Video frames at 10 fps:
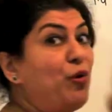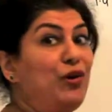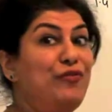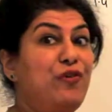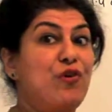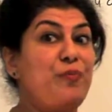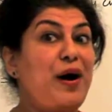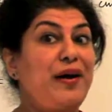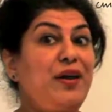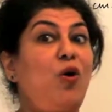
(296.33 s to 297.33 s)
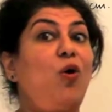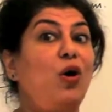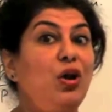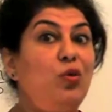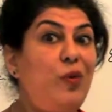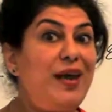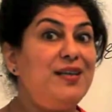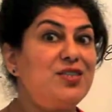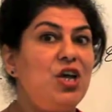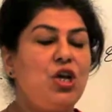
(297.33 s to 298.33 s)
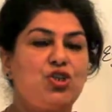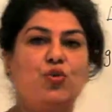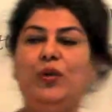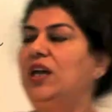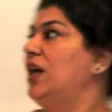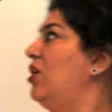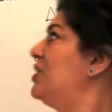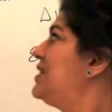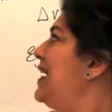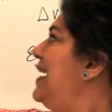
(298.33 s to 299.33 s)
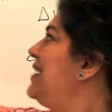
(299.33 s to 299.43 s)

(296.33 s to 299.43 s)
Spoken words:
upon 4 pi always. So we cannot say